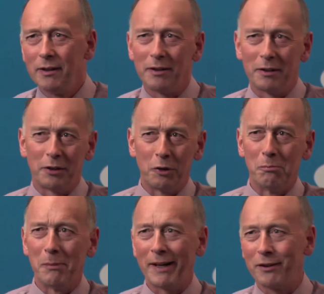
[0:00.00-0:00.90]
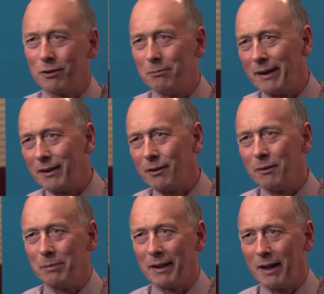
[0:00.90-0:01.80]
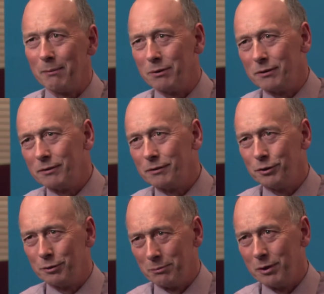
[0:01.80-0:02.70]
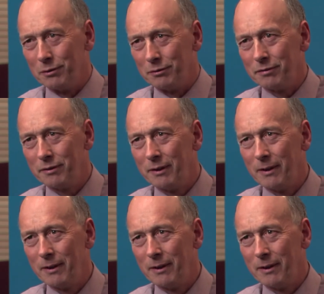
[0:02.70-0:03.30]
that you might or might not be able to move.